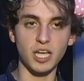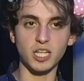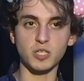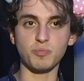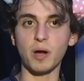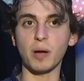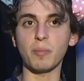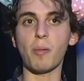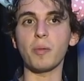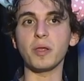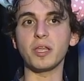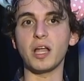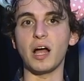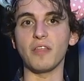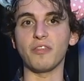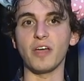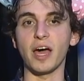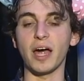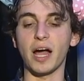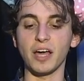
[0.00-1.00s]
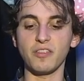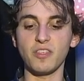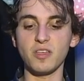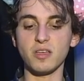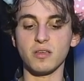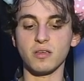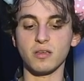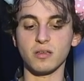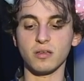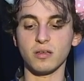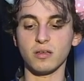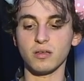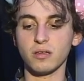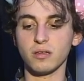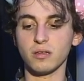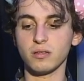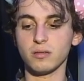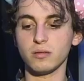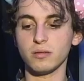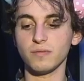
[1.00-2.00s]
It's probably not that. I think,
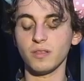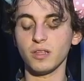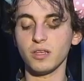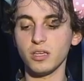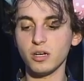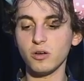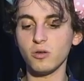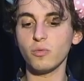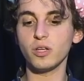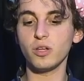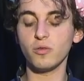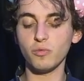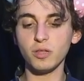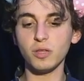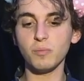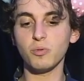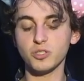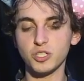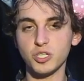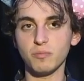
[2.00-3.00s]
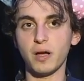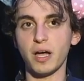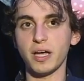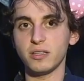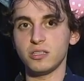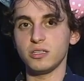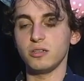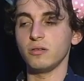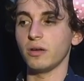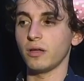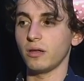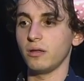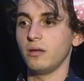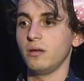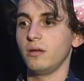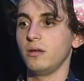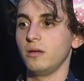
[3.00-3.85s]
you know, when you really put your mind to it,